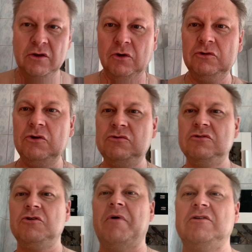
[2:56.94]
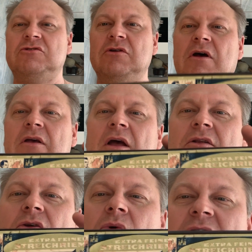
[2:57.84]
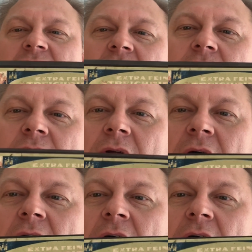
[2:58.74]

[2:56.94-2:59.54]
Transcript: Don't use it so much. I got a question.